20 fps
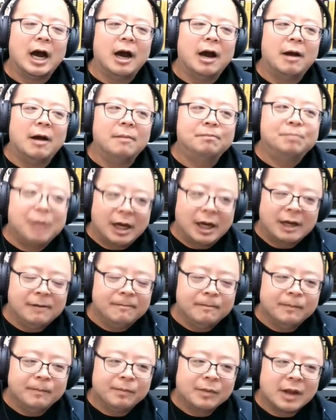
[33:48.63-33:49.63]
But
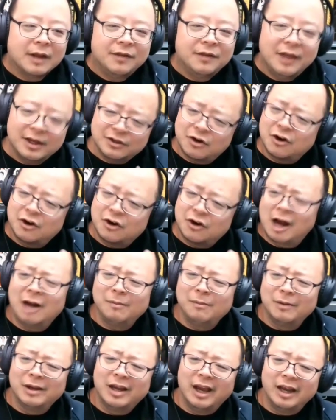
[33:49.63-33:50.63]
things are
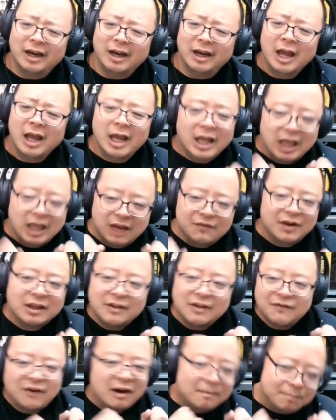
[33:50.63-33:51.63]
complicated. Even at
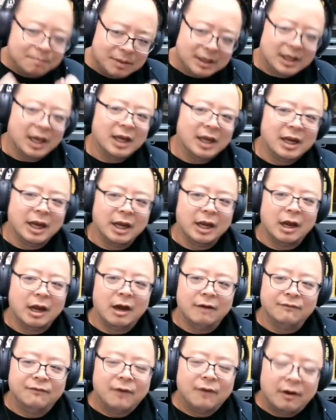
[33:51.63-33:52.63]
the very beginning
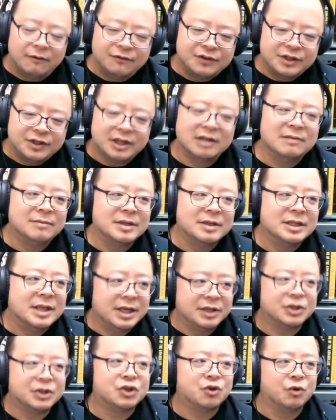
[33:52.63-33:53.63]
of cinema's
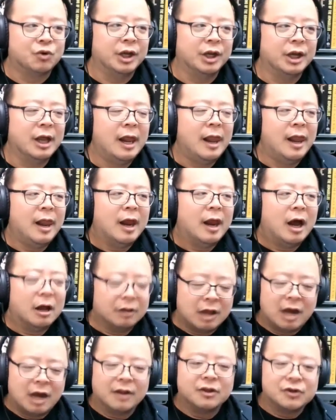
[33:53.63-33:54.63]
history, a
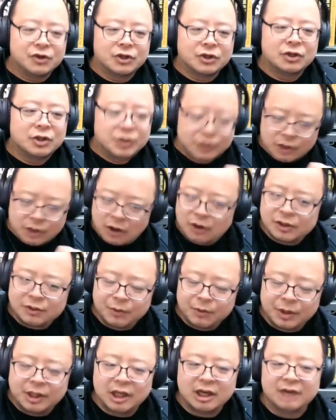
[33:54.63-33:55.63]
lot of the stars
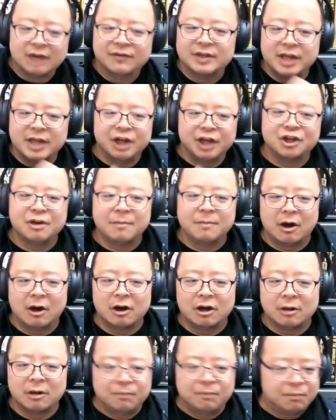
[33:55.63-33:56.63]
we think of as Asian
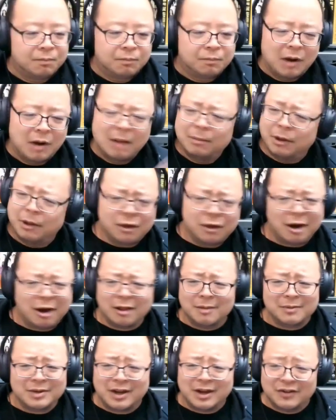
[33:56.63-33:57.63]
American probably thought of
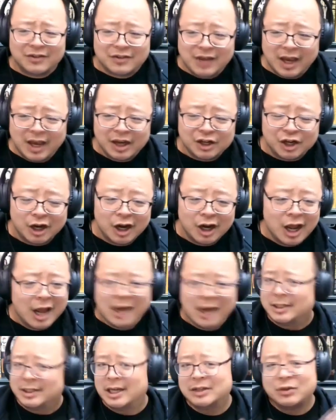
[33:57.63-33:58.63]
themselves as Asian.
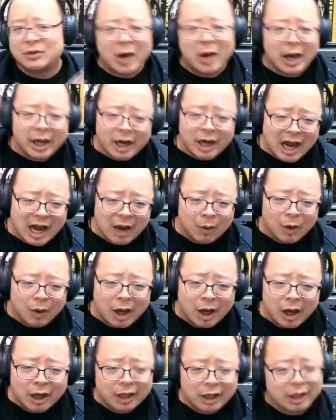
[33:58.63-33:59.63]
Setsu
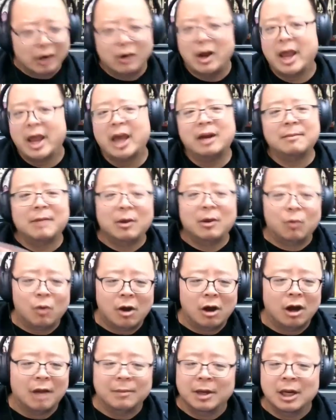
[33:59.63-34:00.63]
Hayakawa, Anna May
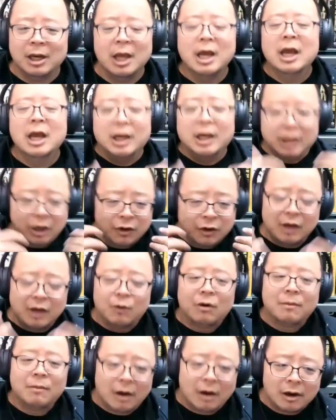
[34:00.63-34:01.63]
Wong. I mean, they
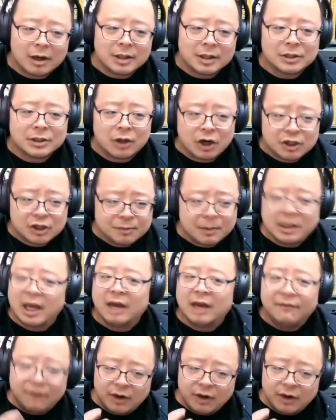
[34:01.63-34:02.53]
were American stars, but they had very